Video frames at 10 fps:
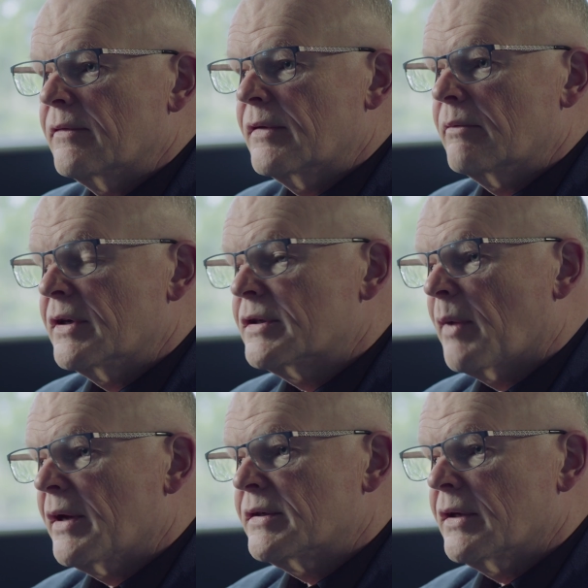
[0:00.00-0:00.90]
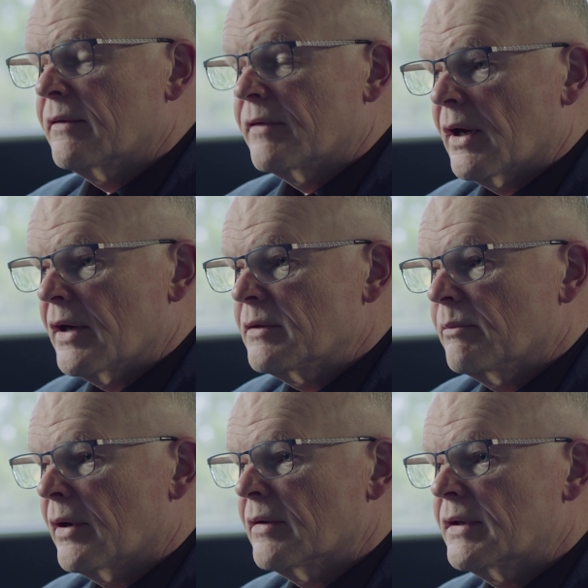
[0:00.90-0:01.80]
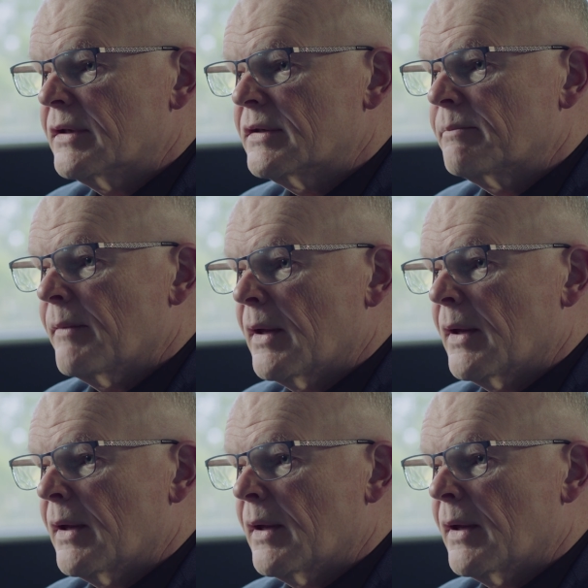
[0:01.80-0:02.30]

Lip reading: of the risk-based certification process.